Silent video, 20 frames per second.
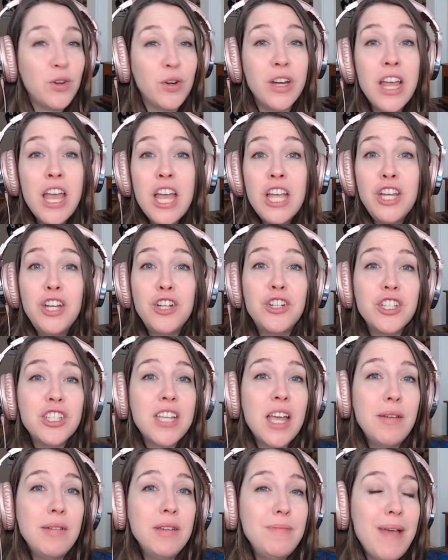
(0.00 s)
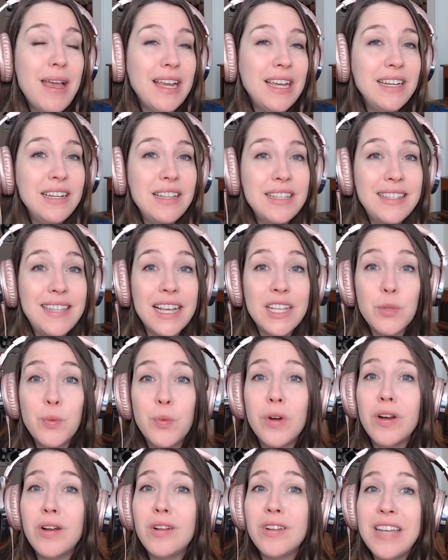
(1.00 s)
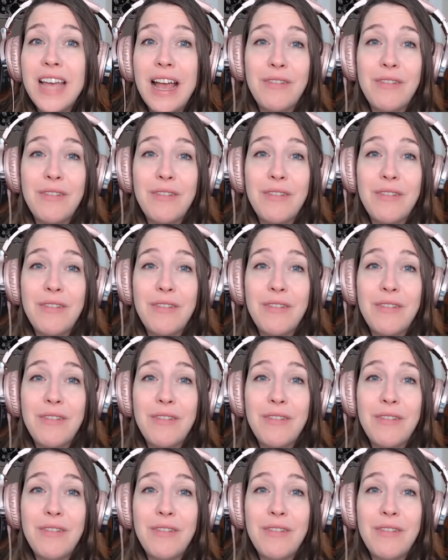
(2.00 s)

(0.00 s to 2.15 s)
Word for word: or you're just coming back into the sex world